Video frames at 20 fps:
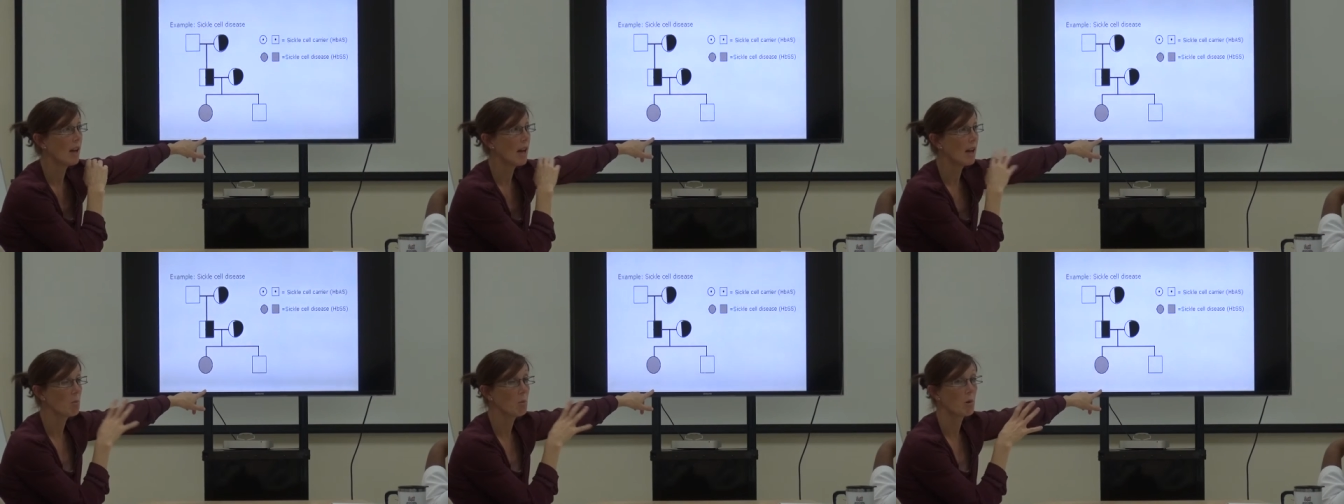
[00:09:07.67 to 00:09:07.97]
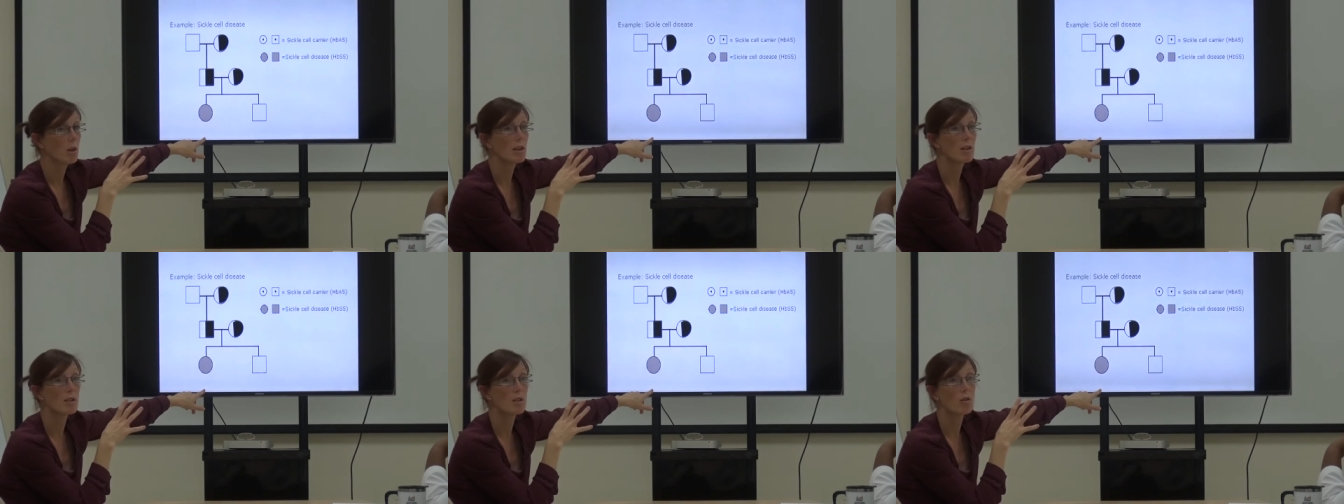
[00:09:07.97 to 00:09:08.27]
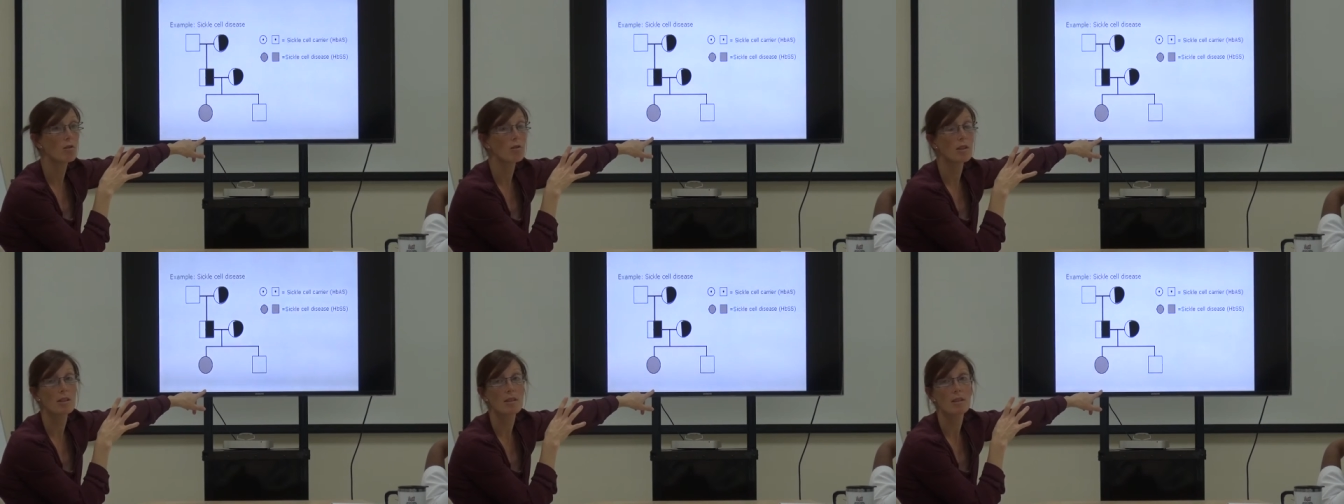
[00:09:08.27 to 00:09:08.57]
Um, uh, what is
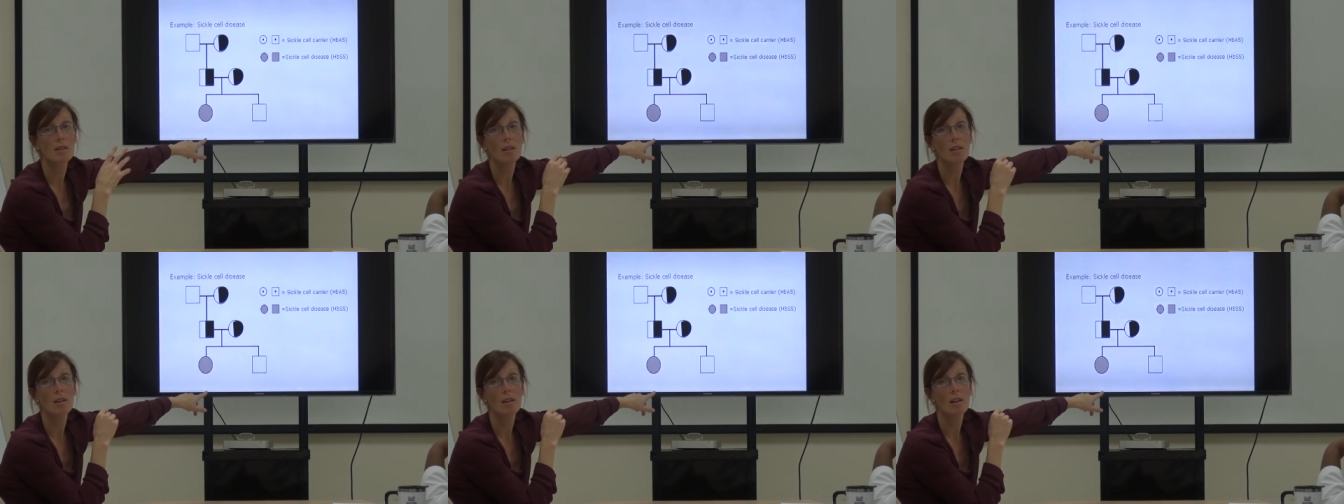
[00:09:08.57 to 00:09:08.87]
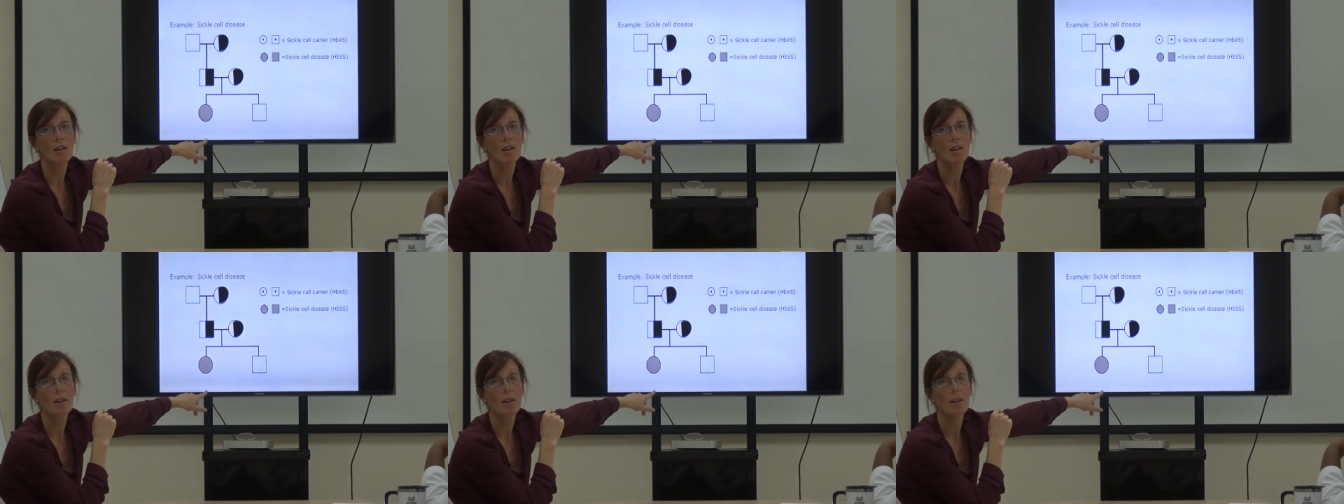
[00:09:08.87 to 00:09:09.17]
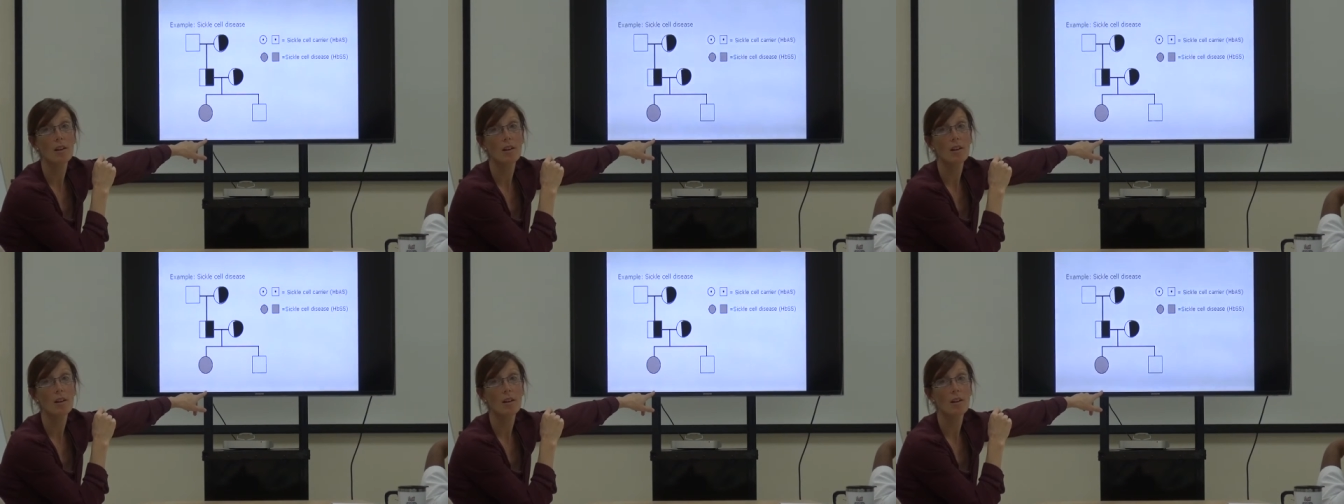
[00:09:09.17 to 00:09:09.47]
her risk?
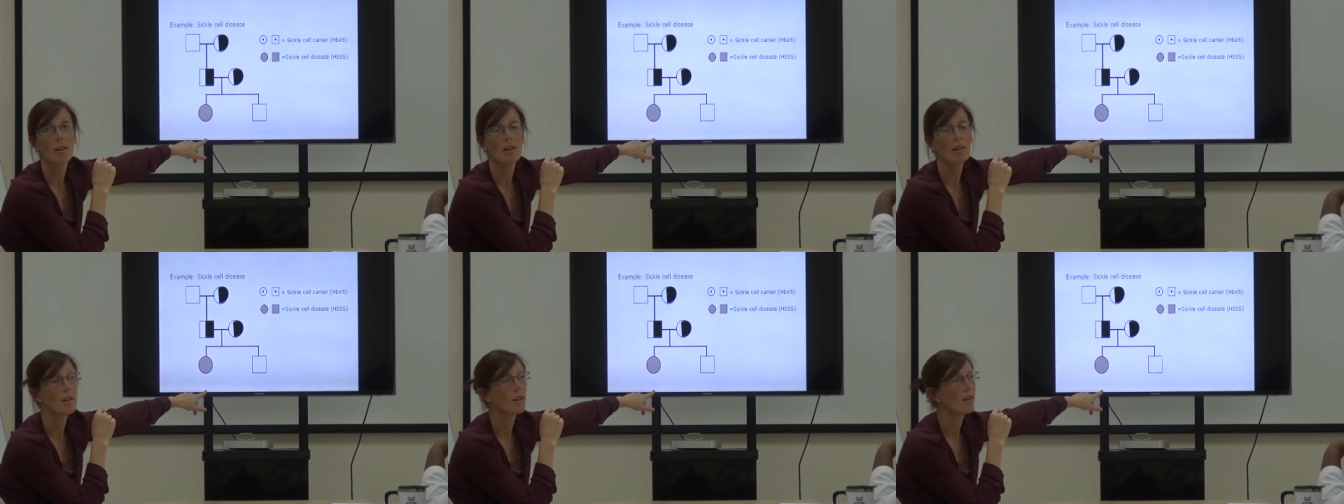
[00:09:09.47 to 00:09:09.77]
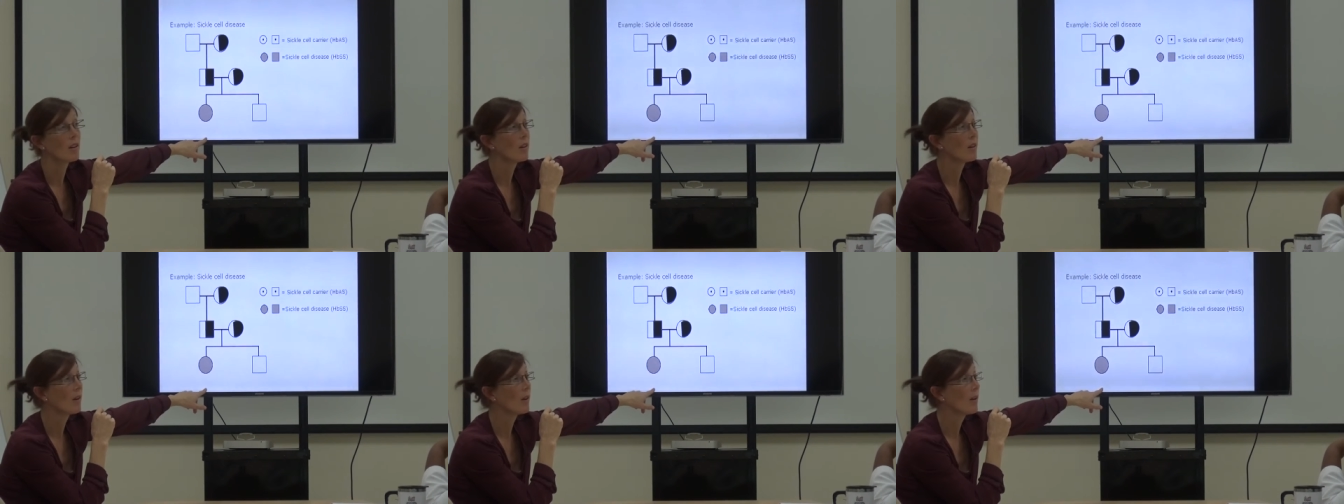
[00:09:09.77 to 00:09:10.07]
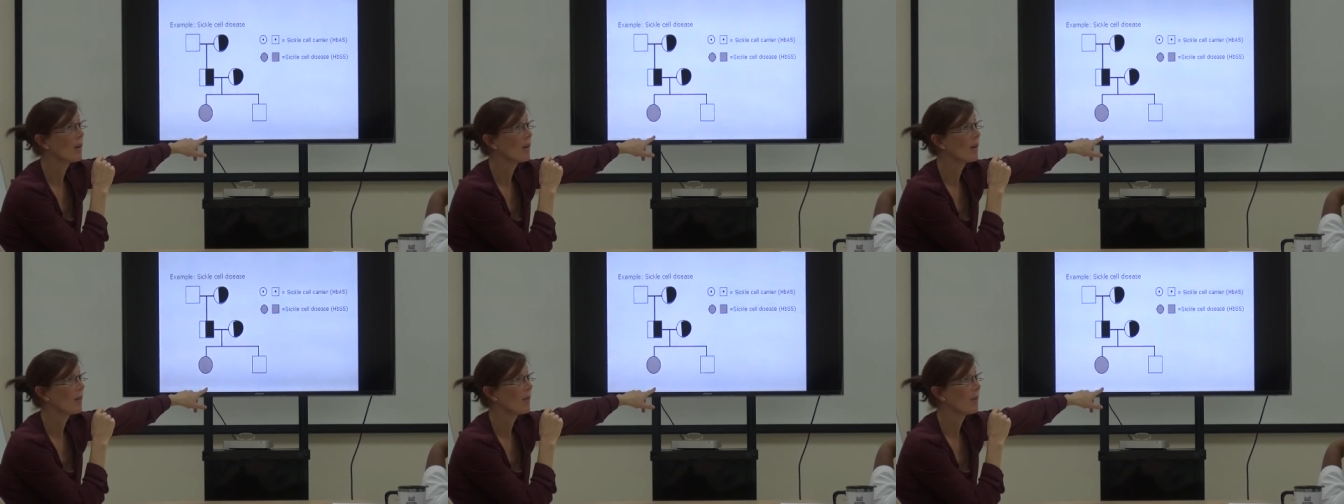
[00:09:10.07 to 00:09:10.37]
50.
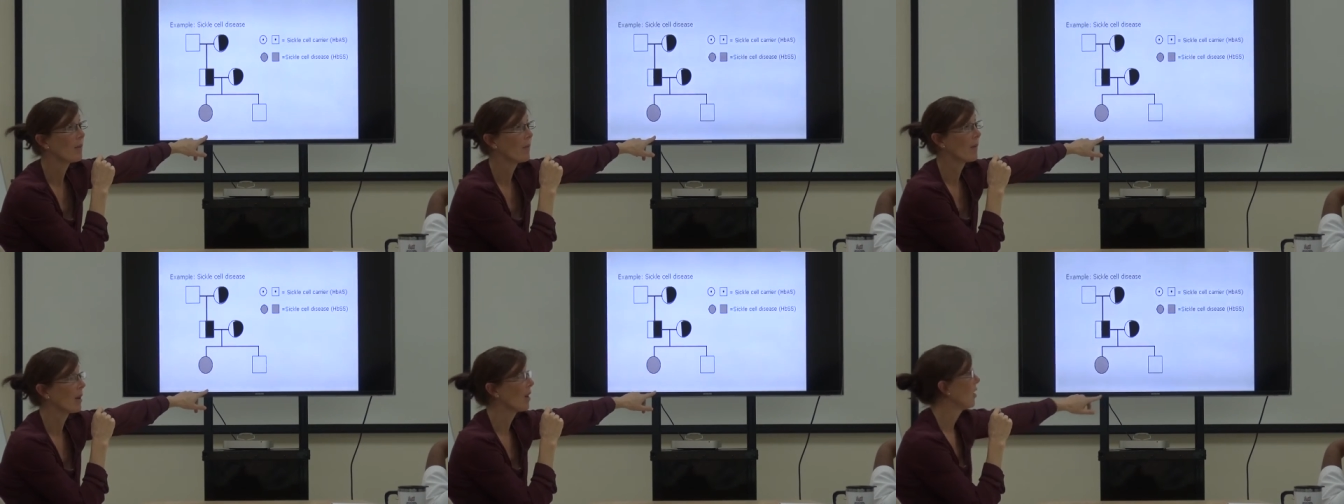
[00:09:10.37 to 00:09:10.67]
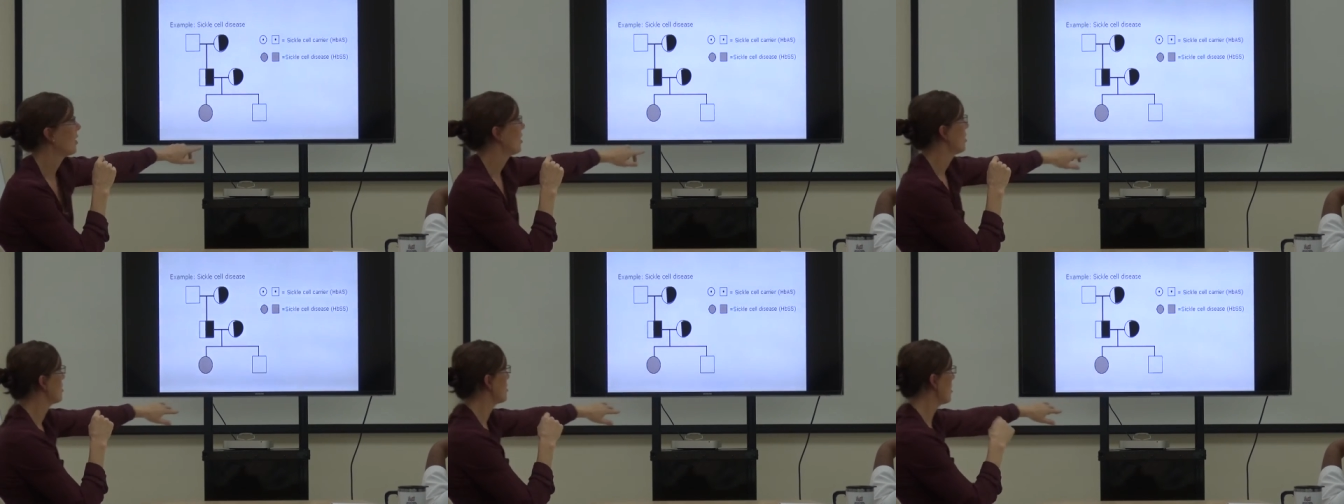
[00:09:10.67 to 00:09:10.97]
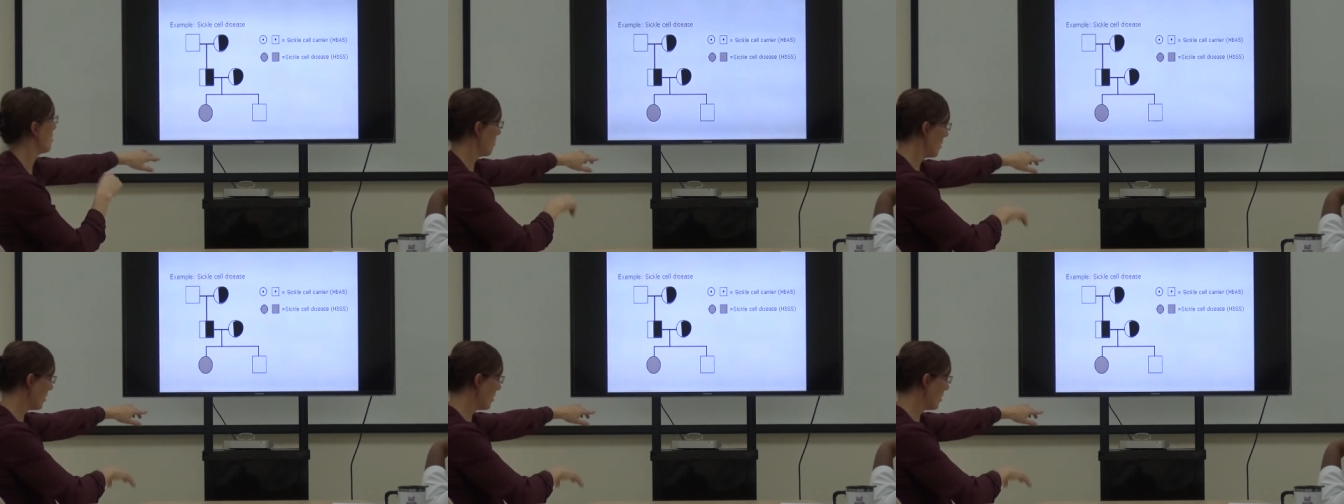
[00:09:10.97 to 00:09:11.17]
So